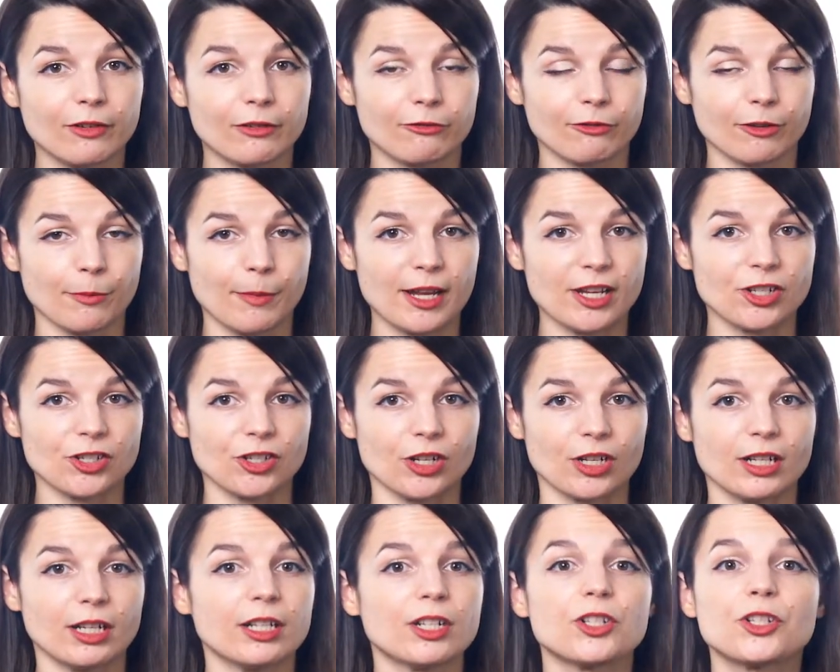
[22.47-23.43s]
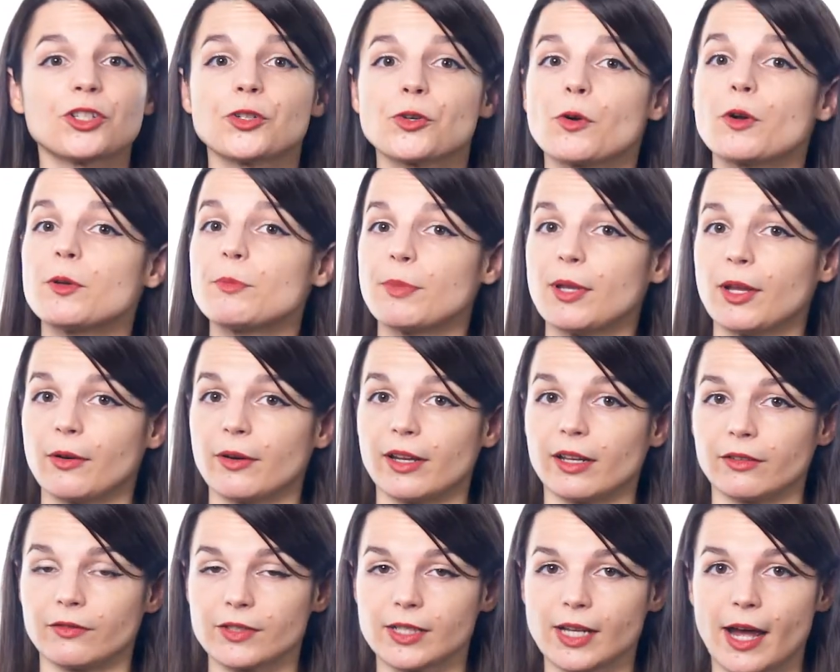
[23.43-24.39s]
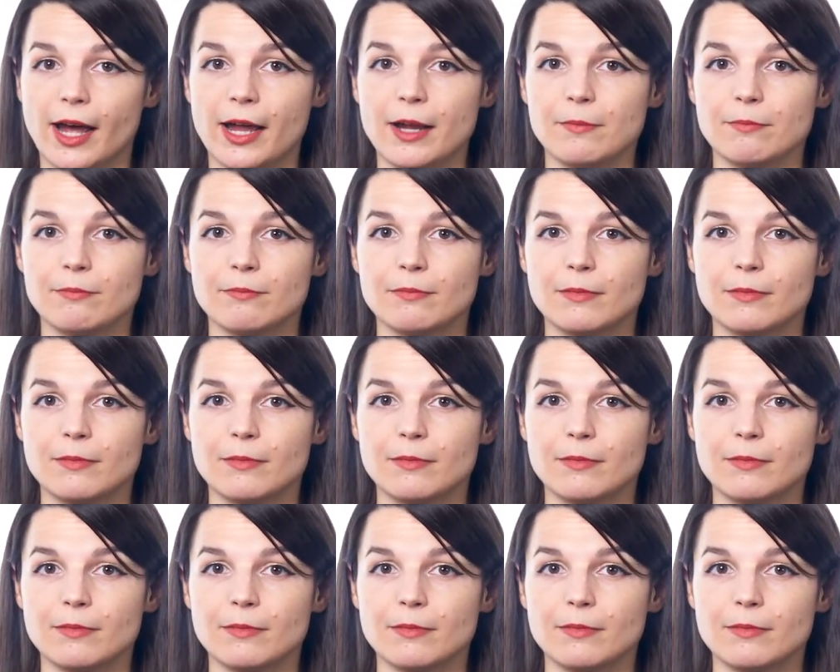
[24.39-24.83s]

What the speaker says: information in a short period of time.